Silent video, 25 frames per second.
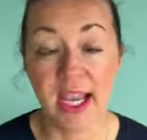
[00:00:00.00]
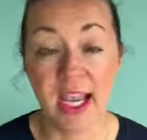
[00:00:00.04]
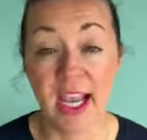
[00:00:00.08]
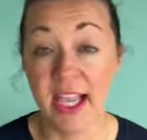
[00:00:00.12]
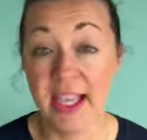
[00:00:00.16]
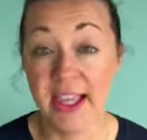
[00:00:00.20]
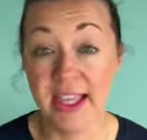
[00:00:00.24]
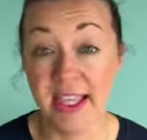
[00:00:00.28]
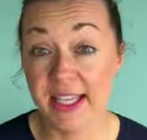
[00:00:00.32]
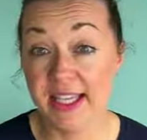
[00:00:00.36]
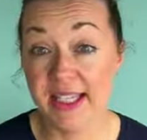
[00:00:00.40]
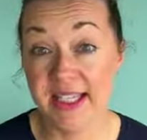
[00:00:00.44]

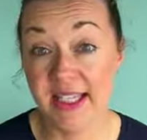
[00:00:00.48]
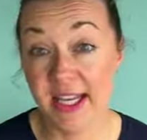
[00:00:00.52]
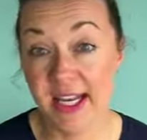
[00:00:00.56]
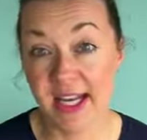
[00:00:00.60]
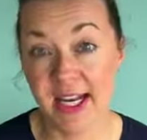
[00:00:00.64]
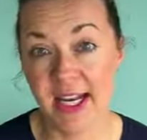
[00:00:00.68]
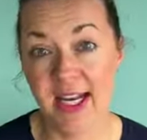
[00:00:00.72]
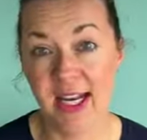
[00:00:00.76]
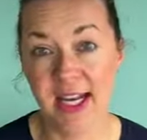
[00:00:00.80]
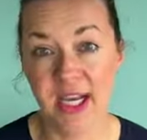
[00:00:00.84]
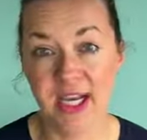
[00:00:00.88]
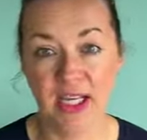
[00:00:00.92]
In this
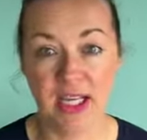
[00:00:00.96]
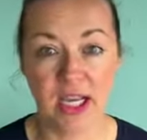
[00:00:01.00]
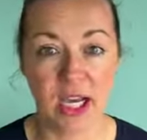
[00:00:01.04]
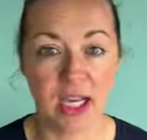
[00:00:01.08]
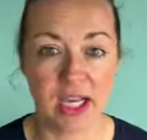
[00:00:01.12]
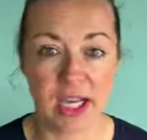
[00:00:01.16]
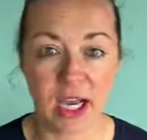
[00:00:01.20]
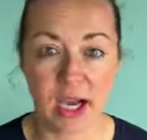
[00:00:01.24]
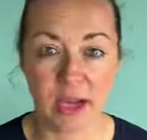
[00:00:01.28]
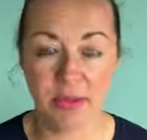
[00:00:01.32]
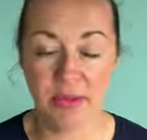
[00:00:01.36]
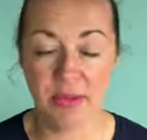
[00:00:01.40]
day and age,
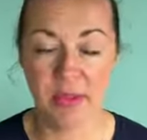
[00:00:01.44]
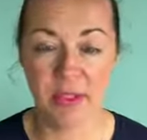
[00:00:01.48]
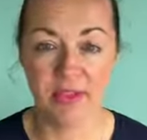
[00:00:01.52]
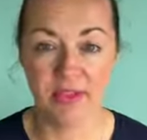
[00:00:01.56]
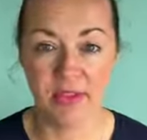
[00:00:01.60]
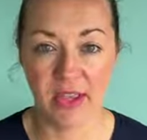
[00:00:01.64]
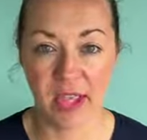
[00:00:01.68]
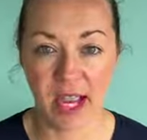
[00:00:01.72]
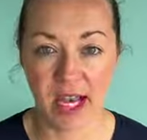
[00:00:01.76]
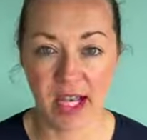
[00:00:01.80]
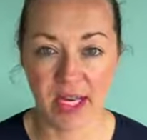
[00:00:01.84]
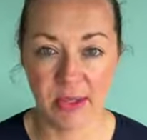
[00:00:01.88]
I can't
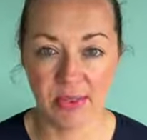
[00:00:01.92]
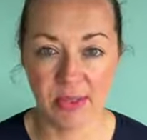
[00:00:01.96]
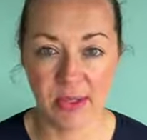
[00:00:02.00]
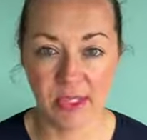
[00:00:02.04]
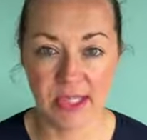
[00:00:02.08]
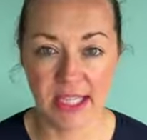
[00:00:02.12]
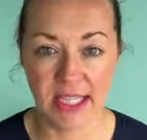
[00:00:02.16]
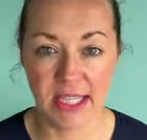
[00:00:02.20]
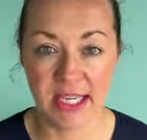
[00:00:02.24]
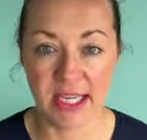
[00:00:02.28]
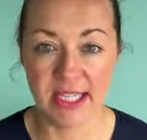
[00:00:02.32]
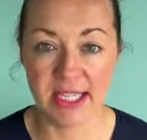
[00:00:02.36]
believe that
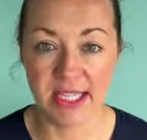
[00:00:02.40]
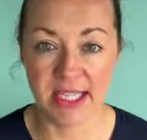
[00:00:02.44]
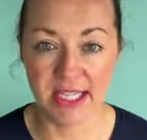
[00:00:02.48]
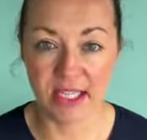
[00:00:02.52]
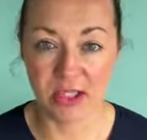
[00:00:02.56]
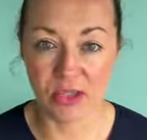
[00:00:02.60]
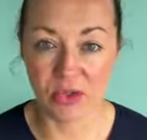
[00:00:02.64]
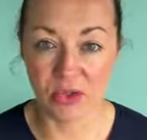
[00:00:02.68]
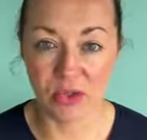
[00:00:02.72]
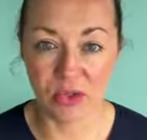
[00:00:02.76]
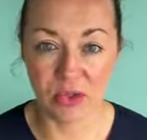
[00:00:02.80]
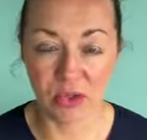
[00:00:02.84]
anybody is
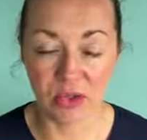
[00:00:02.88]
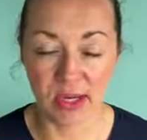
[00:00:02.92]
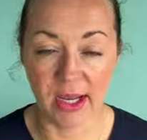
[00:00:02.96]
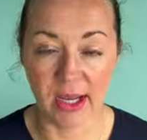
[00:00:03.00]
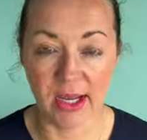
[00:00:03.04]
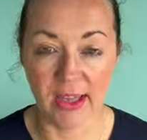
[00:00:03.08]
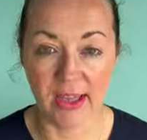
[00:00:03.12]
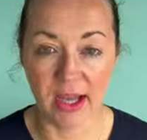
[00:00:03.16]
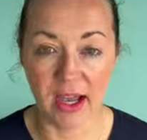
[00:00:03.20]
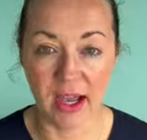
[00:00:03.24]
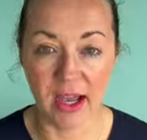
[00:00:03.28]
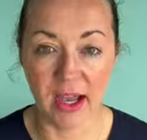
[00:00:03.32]
still
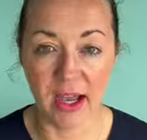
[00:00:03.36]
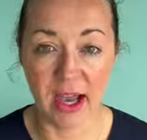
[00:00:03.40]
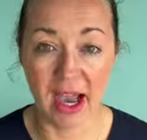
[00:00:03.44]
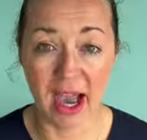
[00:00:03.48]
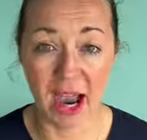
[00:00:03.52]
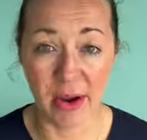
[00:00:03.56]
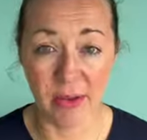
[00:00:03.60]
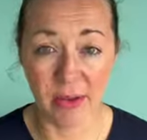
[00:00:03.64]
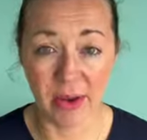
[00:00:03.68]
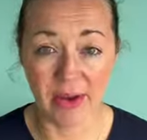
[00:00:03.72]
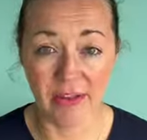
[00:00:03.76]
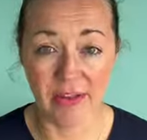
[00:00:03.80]
doing that.
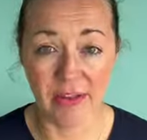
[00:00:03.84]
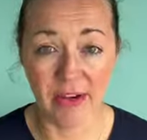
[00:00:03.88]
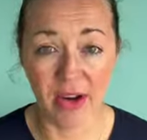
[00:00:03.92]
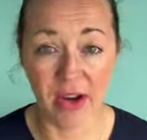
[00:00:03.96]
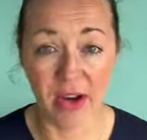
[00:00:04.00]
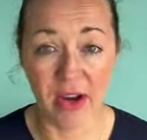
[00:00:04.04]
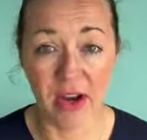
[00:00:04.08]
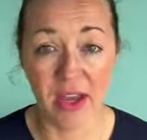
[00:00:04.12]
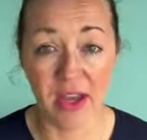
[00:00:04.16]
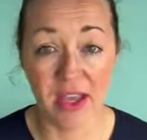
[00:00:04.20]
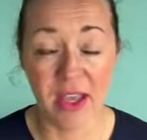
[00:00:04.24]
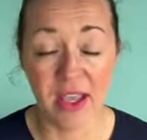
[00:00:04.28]

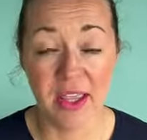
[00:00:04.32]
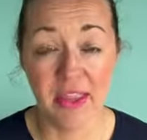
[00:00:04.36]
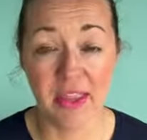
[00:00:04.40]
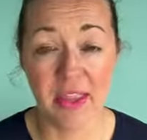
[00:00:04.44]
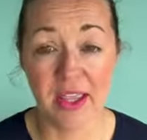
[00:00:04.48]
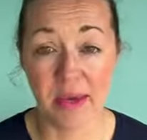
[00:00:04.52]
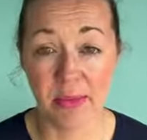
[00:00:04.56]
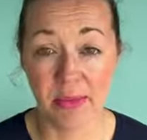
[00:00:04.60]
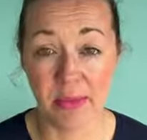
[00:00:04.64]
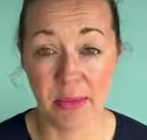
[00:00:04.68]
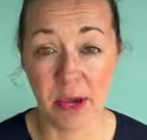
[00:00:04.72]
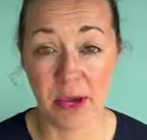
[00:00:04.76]
However,
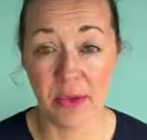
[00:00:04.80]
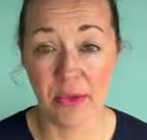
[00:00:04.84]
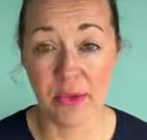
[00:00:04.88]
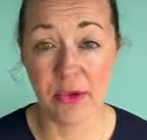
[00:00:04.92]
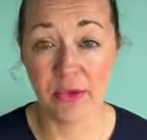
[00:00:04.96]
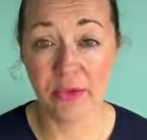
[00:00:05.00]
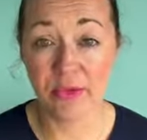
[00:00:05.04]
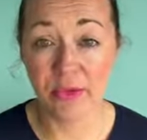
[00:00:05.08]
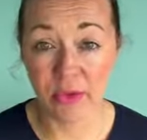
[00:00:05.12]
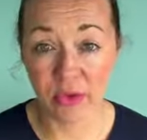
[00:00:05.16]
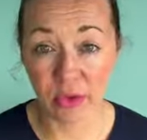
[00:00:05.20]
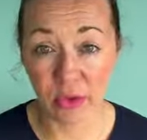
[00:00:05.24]
the
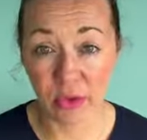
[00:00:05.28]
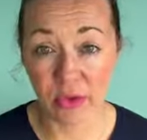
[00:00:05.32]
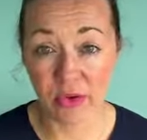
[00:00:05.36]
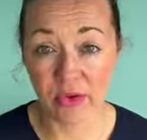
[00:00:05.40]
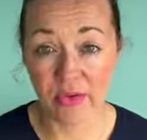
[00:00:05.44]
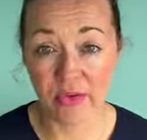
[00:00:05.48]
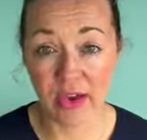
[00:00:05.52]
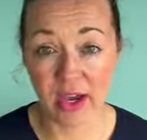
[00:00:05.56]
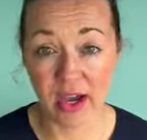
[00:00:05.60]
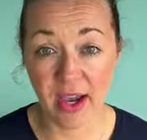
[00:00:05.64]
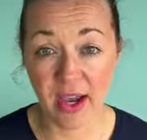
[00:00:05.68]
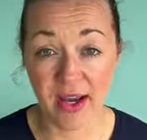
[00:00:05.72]
amount of
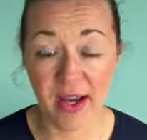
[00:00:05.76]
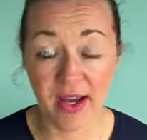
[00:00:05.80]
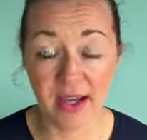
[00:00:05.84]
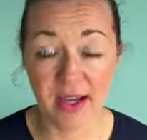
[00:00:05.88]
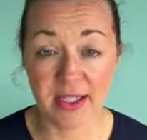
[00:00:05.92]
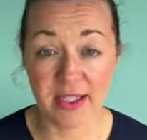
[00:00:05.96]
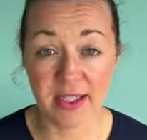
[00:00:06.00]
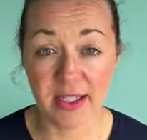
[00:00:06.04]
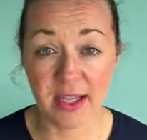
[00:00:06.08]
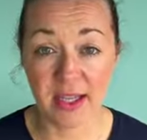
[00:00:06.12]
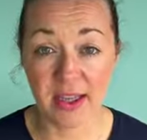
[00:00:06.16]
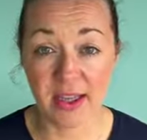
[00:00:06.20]

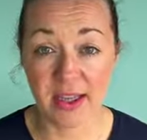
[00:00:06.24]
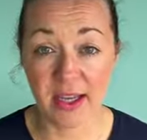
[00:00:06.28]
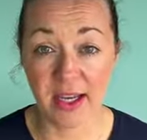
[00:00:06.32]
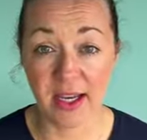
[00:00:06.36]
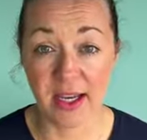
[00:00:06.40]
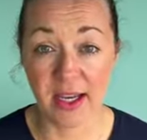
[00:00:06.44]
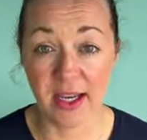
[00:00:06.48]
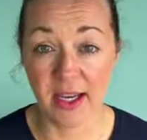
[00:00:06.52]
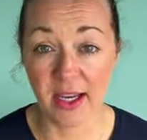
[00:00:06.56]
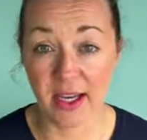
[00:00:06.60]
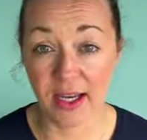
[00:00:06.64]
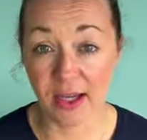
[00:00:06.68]
norovirus
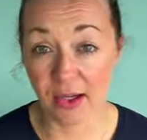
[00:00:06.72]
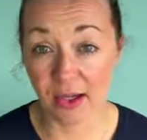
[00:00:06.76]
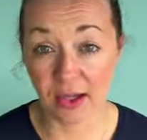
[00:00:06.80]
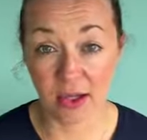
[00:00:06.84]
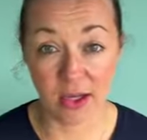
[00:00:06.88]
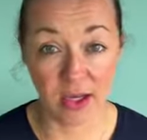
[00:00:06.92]
that